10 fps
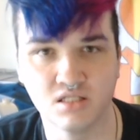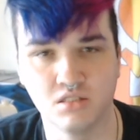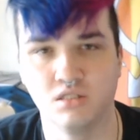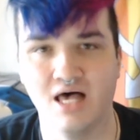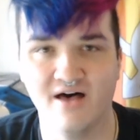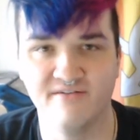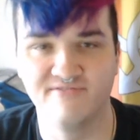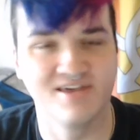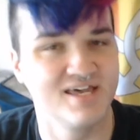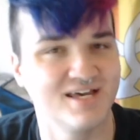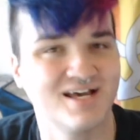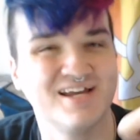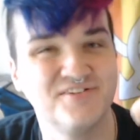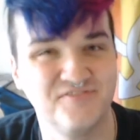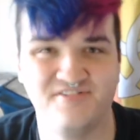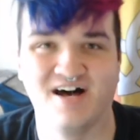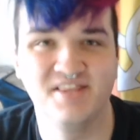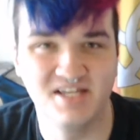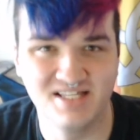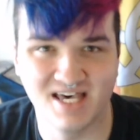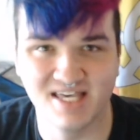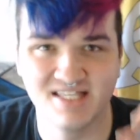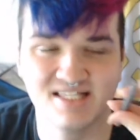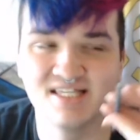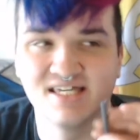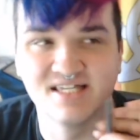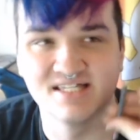lovey kind of Valentine's-y